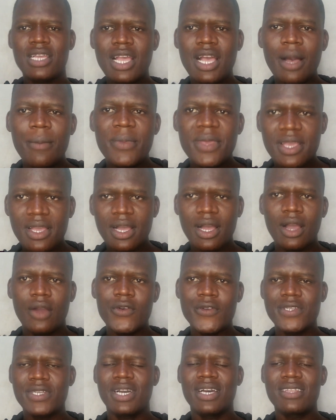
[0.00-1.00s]
coming
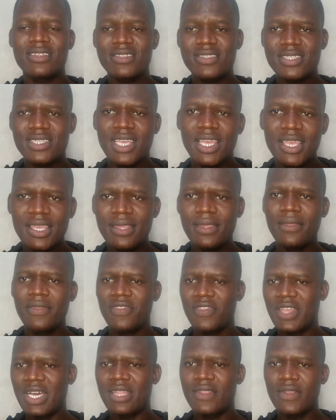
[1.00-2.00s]
out and
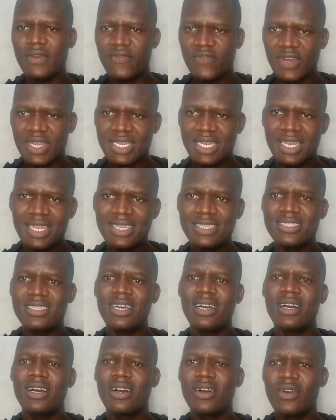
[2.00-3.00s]
saying that the
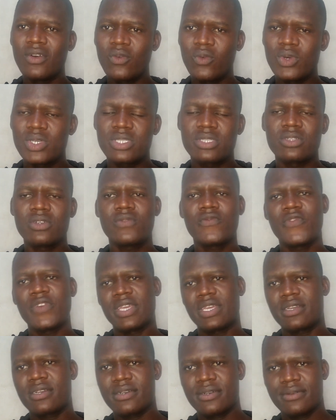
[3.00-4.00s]
fertilizer was not
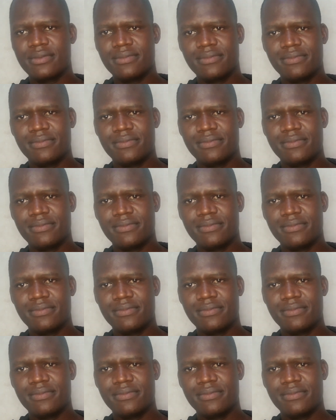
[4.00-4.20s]
fake.